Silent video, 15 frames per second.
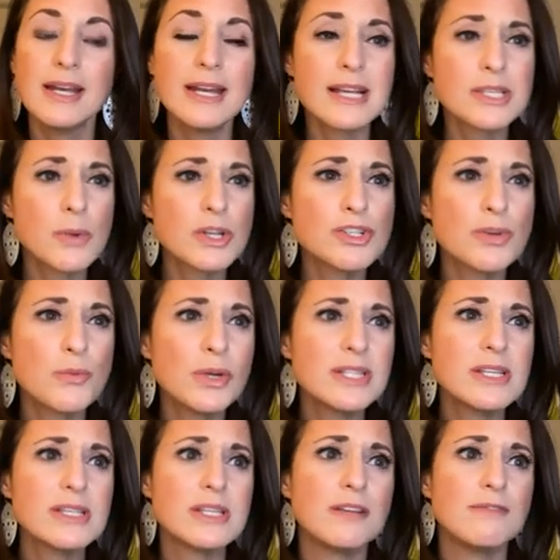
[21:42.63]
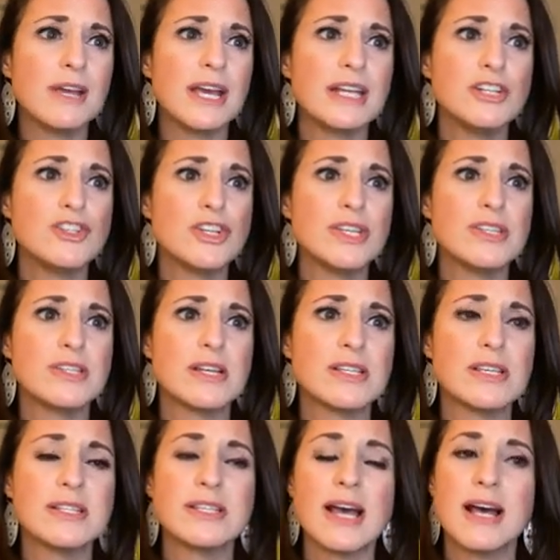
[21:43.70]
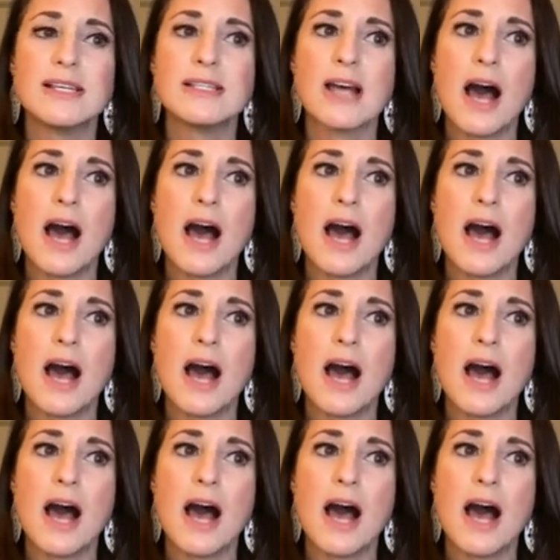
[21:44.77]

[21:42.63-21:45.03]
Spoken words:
Next question, what disadvantages does a test